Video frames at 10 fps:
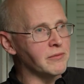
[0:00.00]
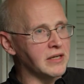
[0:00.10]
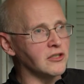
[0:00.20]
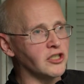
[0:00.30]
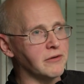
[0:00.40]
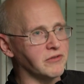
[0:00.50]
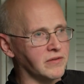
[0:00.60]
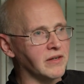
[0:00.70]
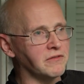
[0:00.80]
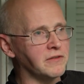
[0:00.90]
where the jokes
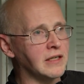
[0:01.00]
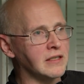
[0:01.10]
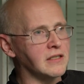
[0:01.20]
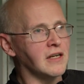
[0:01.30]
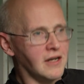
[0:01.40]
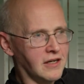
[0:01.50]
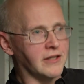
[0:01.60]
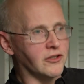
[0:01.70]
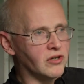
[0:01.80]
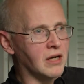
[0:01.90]
have come first
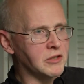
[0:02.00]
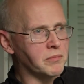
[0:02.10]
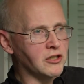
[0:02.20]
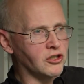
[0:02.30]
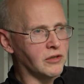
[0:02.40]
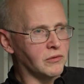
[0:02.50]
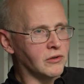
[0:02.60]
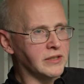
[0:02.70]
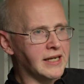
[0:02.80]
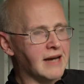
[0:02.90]
and the drama's been
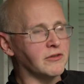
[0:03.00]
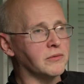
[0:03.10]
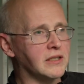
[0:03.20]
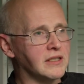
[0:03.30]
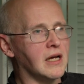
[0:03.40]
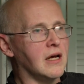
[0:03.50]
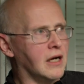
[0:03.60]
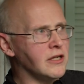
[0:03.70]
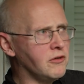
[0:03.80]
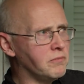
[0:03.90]
shoehorned in afterwards.
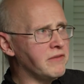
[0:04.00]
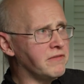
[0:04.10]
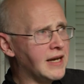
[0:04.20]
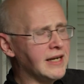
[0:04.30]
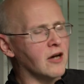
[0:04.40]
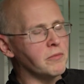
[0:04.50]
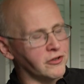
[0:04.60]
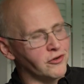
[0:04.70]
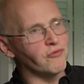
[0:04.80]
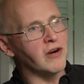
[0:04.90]
And you've been fairly open
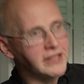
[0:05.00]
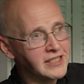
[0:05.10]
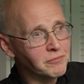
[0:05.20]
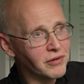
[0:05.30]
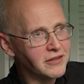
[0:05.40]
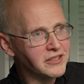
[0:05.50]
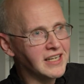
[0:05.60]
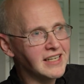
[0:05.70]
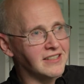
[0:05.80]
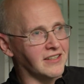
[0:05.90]
on your writing
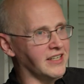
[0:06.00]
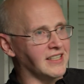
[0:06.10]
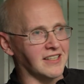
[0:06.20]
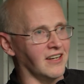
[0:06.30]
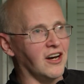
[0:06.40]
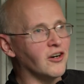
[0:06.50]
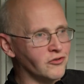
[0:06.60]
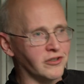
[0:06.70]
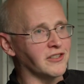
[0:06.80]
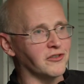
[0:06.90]
process that it's like
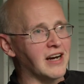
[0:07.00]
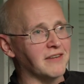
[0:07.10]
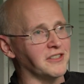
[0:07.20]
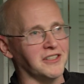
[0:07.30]
hundreds of drafts.